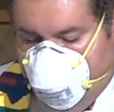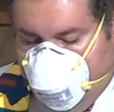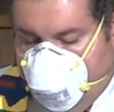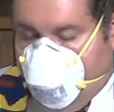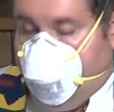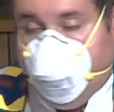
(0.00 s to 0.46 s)

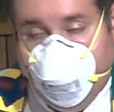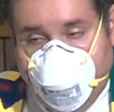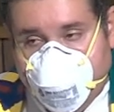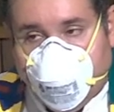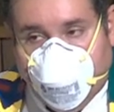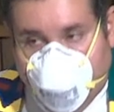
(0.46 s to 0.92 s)
And
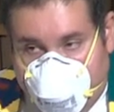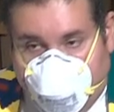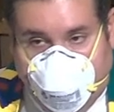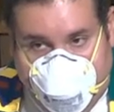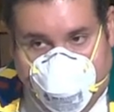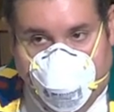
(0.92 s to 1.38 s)
that's
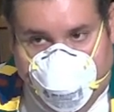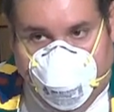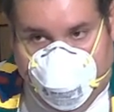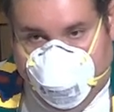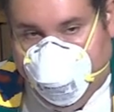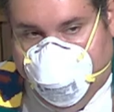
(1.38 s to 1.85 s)
really
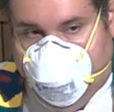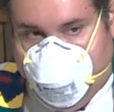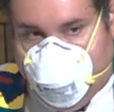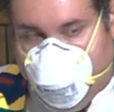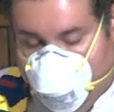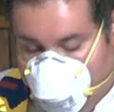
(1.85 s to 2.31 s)
commonplace in our